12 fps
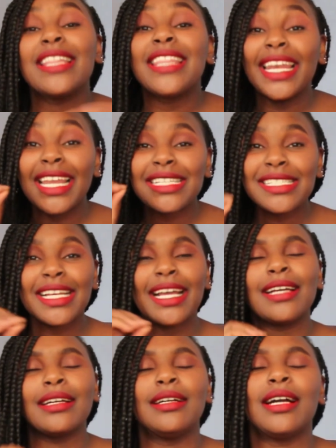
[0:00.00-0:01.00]
last
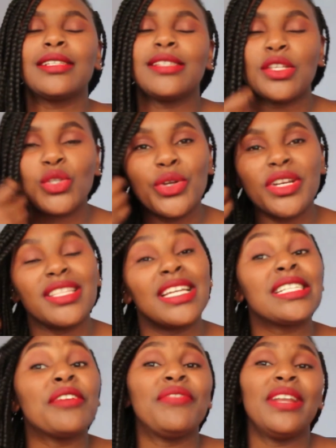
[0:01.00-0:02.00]
accessory
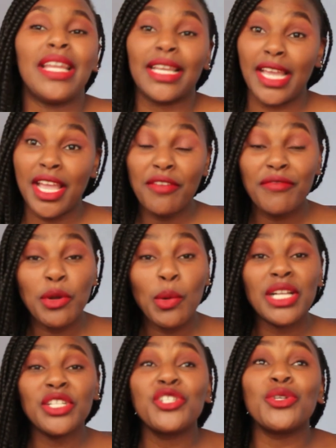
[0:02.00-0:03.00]
that I feel like
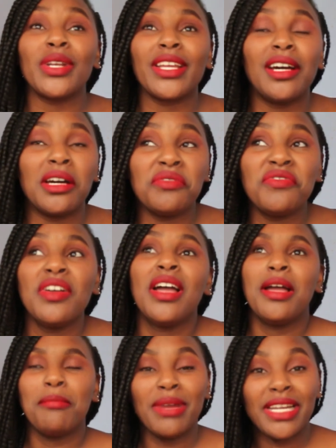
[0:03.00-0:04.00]
everyone should have,
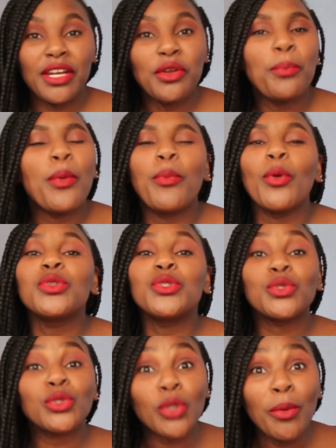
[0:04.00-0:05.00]
but I know
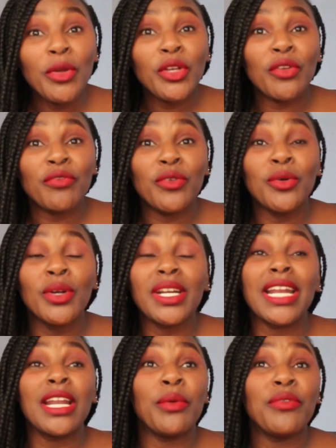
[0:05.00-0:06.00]
so many of you
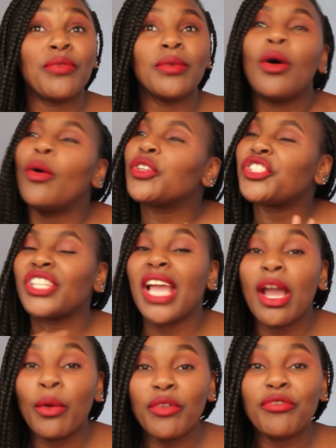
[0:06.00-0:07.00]
run away or shy
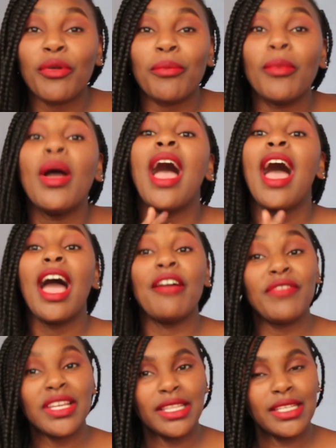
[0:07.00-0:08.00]
away from
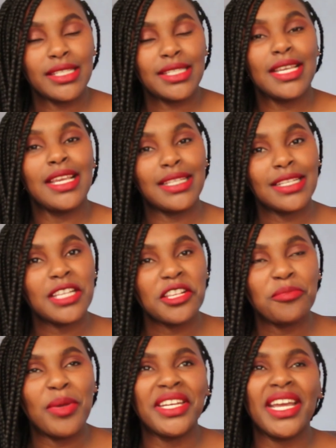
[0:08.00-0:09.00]
having this, is a
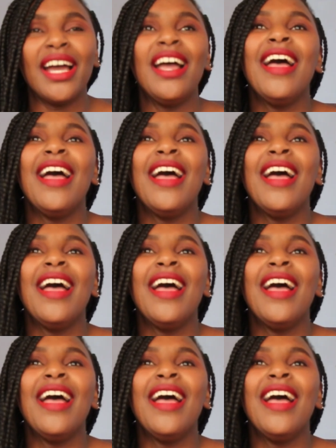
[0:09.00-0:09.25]
suspender.